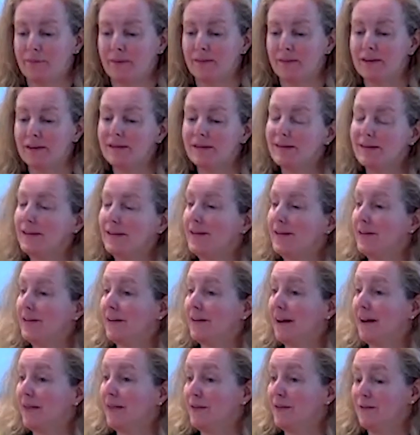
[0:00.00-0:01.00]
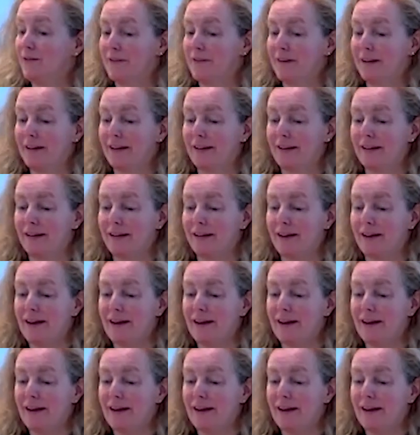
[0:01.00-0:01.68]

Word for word: the cedar and the fig.